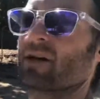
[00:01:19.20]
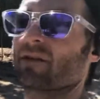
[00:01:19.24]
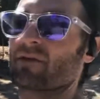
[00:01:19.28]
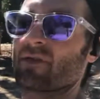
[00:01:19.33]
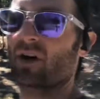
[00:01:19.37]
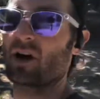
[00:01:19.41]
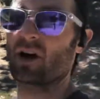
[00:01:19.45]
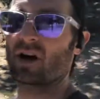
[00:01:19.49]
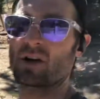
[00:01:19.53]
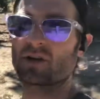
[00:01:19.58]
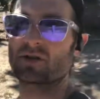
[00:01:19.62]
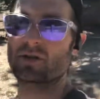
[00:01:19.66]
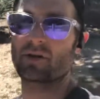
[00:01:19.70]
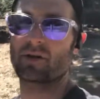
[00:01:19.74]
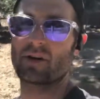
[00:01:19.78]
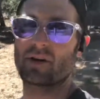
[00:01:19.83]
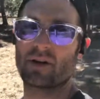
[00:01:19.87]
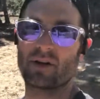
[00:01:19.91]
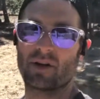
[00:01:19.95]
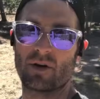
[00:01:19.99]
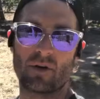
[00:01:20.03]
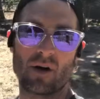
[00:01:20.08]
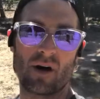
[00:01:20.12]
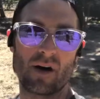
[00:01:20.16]
of the country
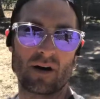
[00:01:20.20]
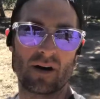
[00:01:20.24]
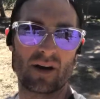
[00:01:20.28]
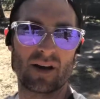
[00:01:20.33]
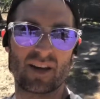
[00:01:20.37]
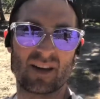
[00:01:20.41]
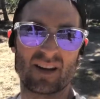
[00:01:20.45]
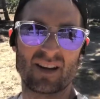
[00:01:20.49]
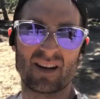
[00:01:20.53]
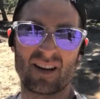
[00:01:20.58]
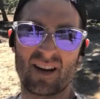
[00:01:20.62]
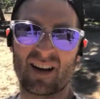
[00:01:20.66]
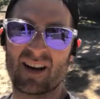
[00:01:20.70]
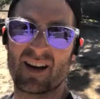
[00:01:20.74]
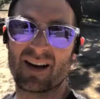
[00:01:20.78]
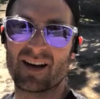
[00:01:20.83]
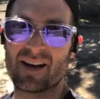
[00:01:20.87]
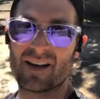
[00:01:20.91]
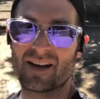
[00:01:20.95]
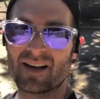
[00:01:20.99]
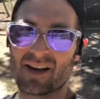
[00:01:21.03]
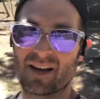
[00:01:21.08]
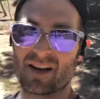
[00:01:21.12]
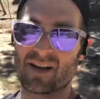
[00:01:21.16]
you are in,
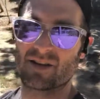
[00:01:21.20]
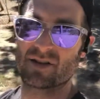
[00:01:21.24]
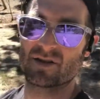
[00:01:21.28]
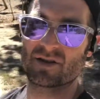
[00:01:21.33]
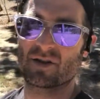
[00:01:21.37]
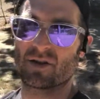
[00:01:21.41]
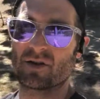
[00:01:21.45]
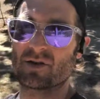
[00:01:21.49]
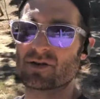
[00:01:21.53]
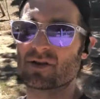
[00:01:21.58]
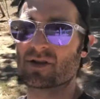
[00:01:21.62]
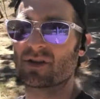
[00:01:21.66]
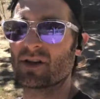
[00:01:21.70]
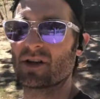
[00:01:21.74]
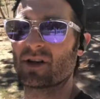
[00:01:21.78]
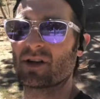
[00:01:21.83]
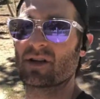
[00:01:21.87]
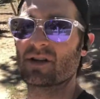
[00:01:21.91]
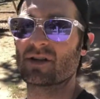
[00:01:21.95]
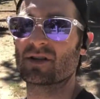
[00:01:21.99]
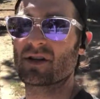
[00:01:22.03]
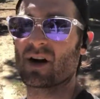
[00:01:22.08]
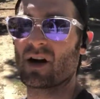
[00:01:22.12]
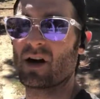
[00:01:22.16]
because those
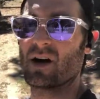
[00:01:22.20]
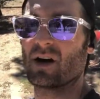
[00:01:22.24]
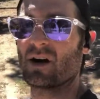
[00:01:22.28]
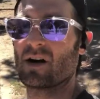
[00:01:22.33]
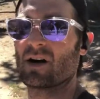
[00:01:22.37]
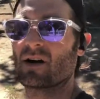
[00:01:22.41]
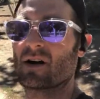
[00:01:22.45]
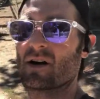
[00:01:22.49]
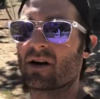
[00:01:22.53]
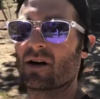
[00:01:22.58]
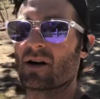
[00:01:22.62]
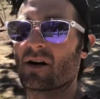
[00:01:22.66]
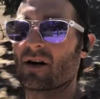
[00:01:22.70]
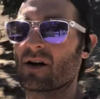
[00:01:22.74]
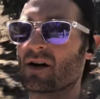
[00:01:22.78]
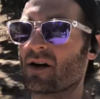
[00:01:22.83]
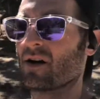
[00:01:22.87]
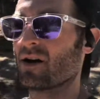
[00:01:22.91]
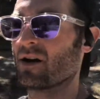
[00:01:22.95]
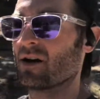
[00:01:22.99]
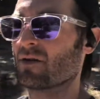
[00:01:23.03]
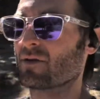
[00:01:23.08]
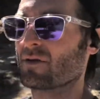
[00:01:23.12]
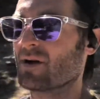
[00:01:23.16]
things are
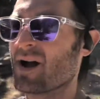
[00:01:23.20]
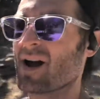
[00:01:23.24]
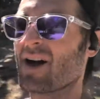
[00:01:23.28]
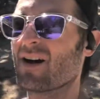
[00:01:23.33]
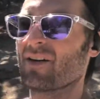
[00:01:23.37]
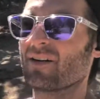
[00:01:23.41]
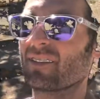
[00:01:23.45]
around.